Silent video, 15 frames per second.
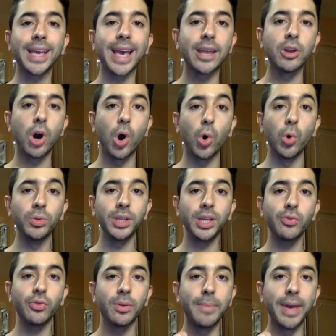can
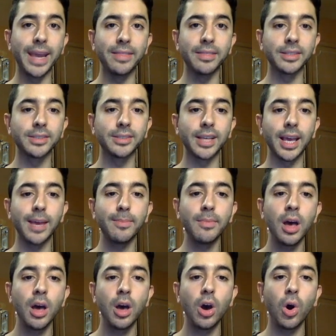only remain the same
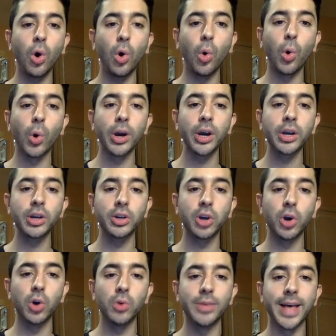or
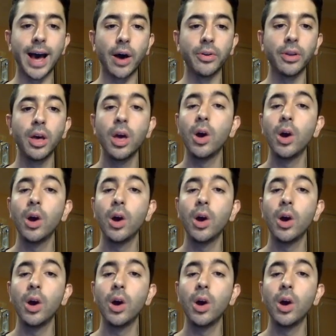go down.